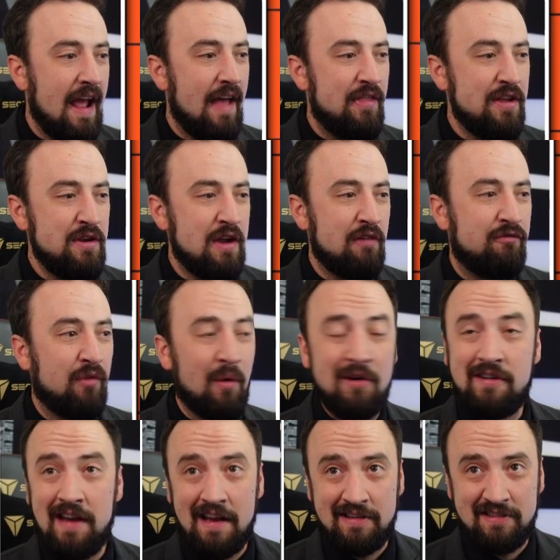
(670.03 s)
And then you have
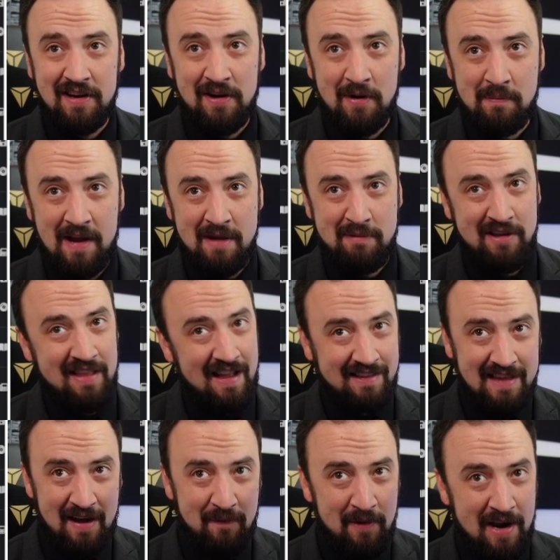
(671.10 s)
Vortex Arrow, baby,
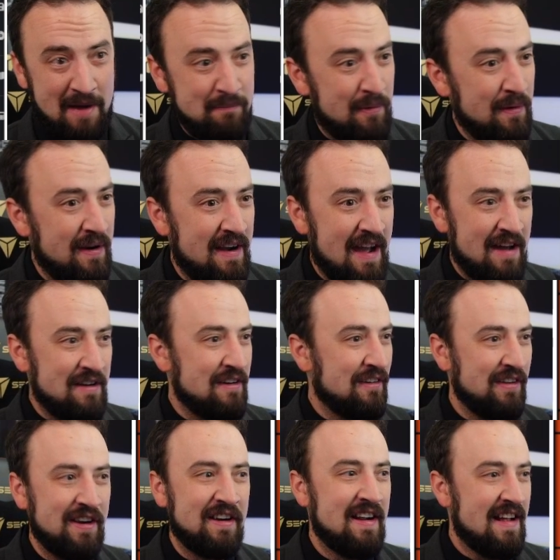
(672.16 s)
like that one I pointed out
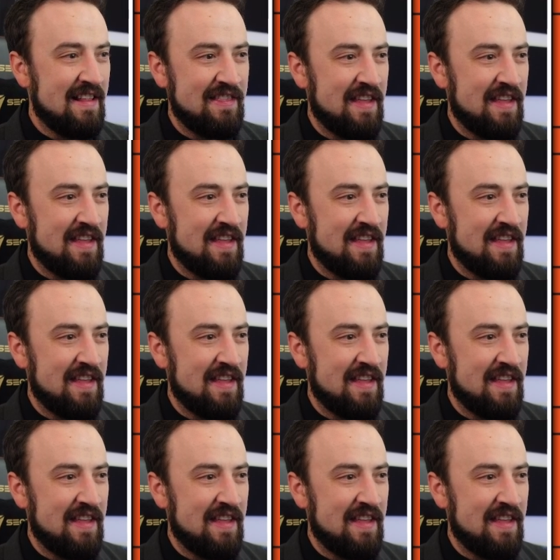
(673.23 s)
earlier.